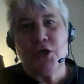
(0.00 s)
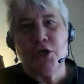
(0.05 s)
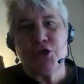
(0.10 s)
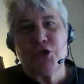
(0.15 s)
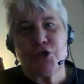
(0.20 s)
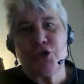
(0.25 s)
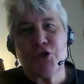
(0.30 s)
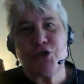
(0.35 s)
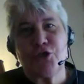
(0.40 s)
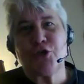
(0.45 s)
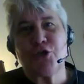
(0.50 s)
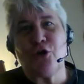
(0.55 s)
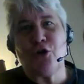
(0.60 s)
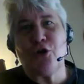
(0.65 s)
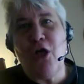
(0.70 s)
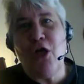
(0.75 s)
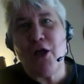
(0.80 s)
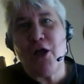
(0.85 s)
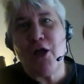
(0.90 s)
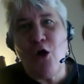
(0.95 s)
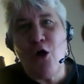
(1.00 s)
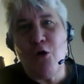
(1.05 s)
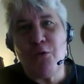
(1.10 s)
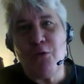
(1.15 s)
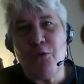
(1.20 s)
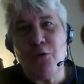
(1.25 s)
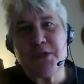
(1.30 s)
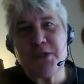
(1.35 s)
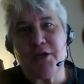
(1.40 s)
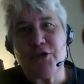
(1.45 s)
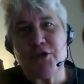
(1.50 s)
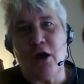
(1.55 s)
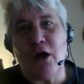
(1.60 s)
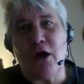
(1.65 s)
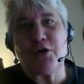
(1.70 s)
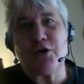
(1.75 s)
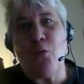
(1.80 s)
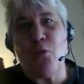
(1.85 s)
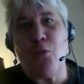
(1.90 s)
Sherlock Holmes and Dr.